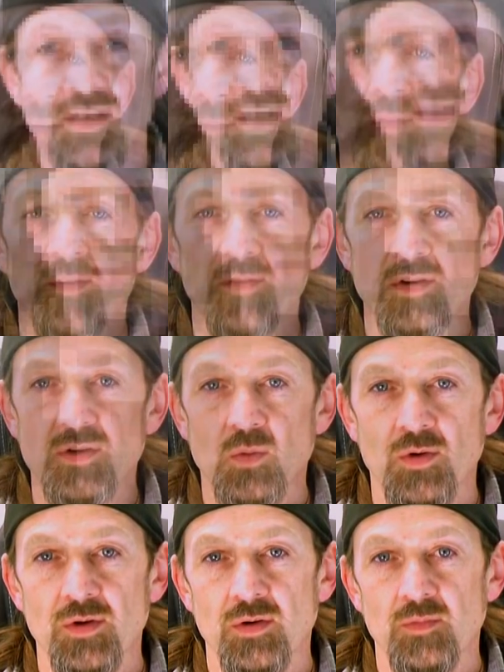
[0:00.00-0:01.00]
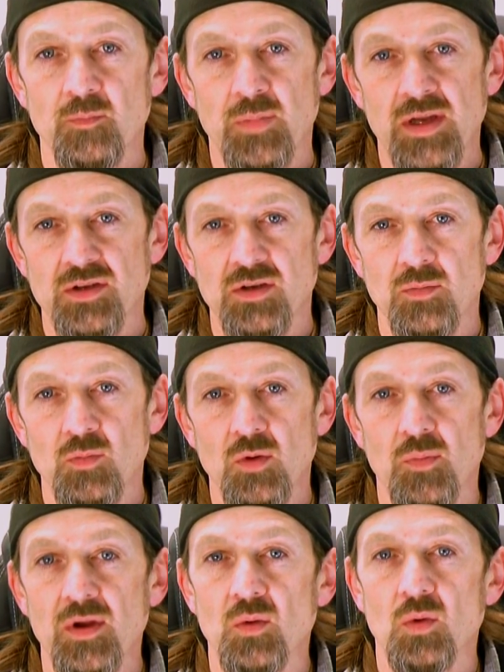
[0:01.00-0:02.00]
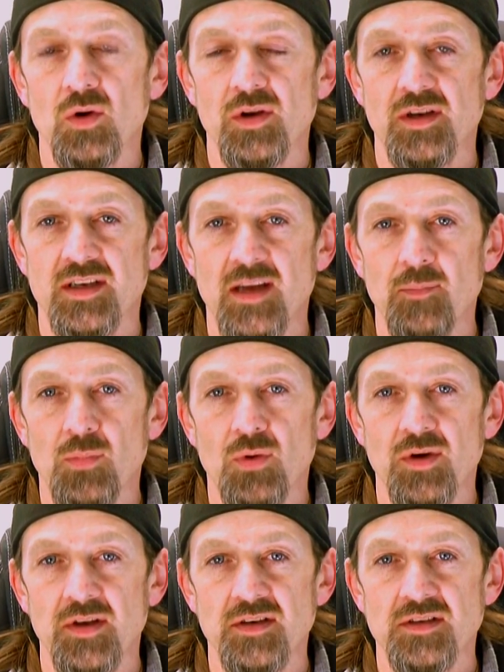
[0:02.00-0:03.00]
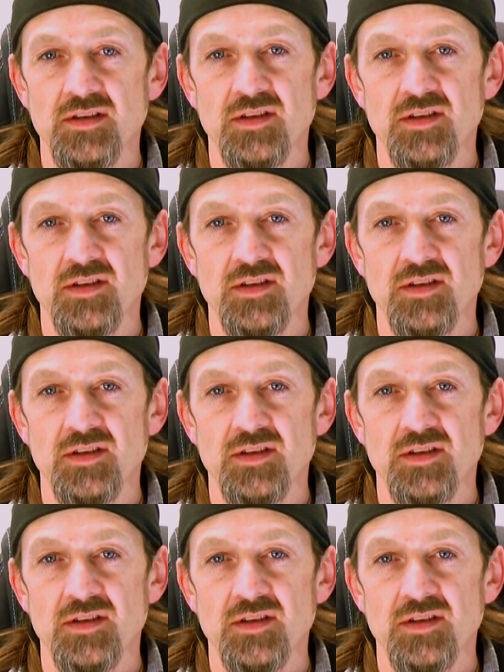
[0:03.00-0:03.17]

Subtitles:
The first one picked up will be awarded 10 points,